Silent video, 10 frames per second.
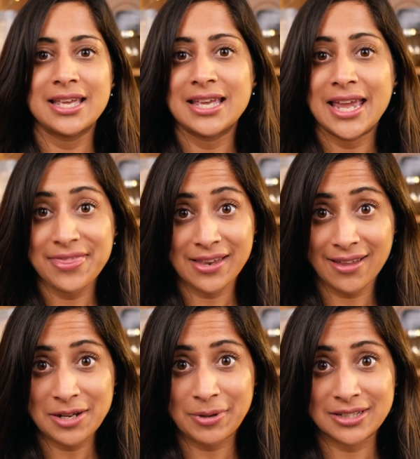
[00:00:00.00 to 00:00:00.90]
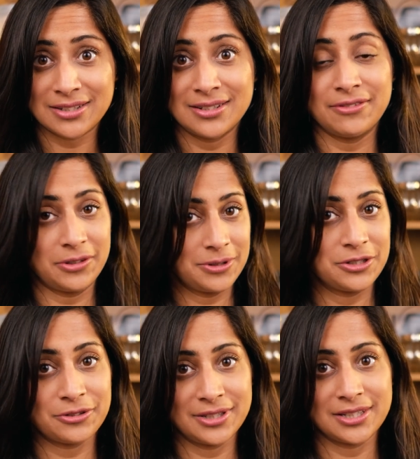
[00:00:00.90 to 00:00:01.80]
hit the like button if you
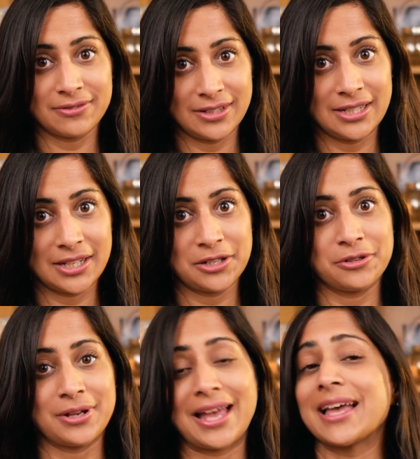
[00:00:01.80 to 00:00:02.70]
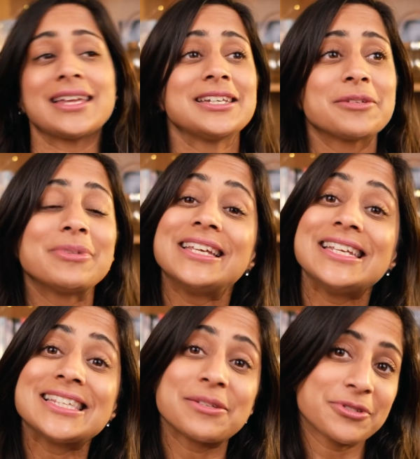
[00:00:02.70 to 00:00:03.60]
enjoyed this video, and
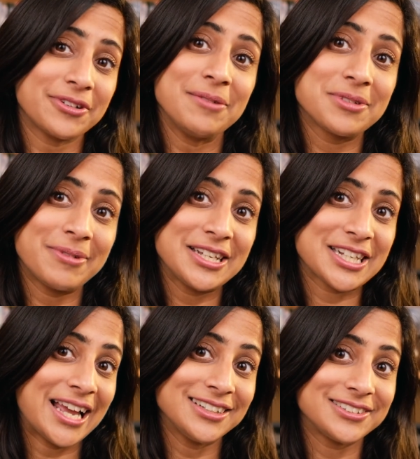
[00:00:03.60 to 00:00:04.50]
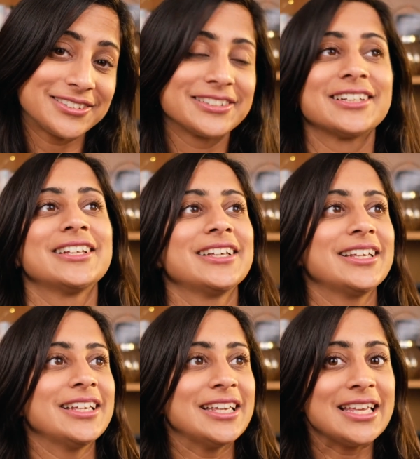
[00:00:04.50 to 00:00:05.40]
please subscribe to my channel.
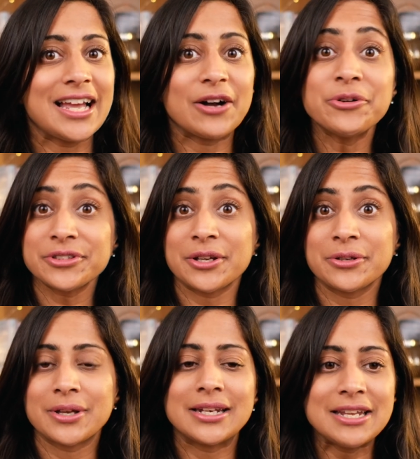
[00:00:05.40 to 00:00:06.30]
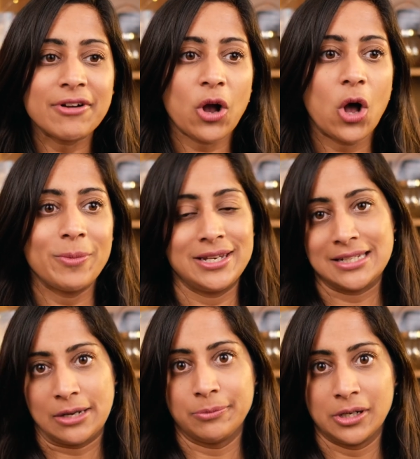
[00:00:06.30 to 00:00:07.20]
Also, leave a comment
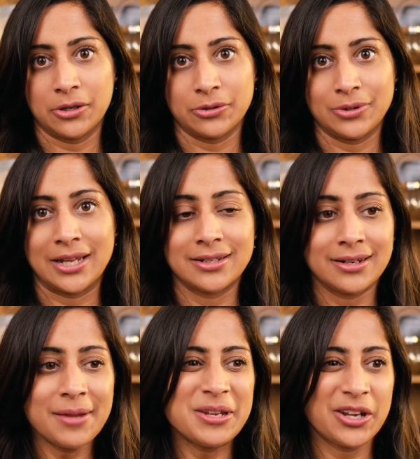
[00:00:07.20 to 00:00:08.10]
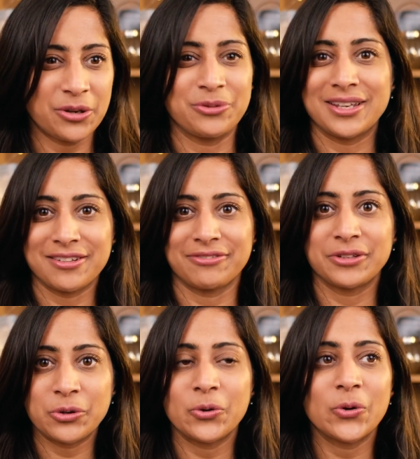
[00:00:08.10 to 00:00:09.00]
down below and let me know if
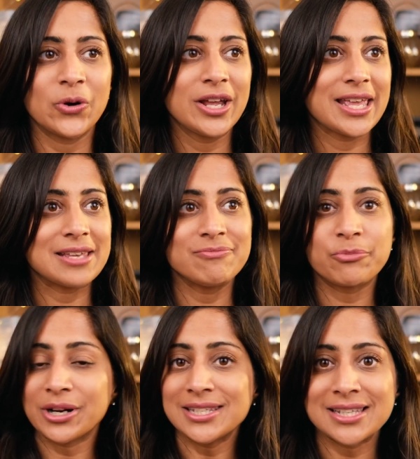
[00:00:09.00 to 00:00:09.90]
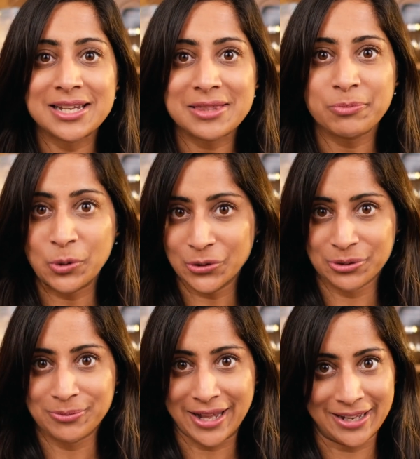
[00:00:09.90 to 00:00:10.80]
you're embracing
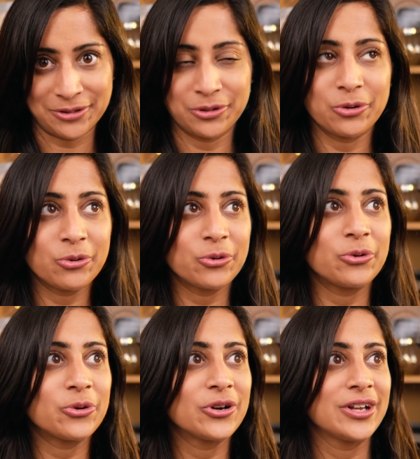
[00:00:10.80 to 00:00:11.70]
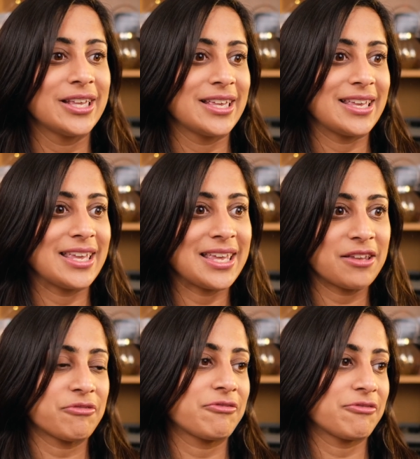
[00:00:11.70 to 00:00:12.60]
boredom now or
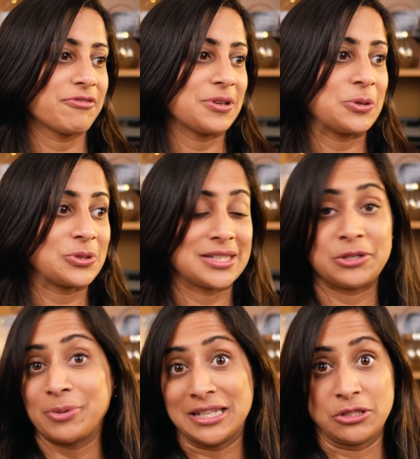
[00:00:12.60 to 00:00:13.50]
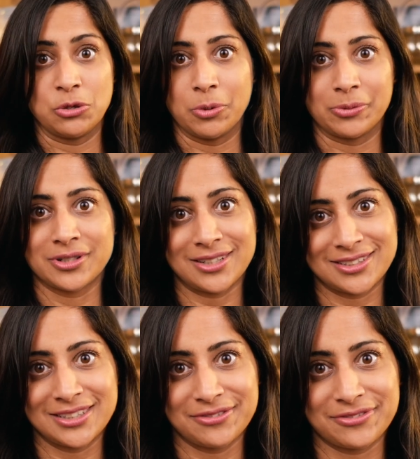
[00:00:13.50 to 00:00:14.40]
if you're still being super
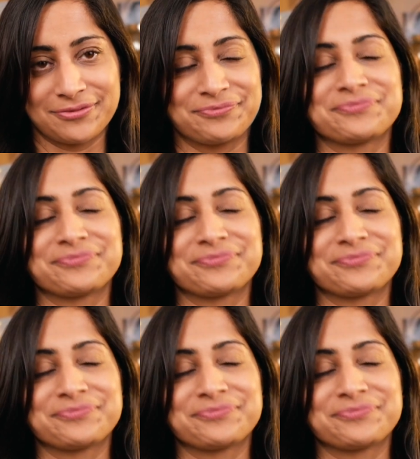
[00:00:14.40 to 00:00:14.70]
productive.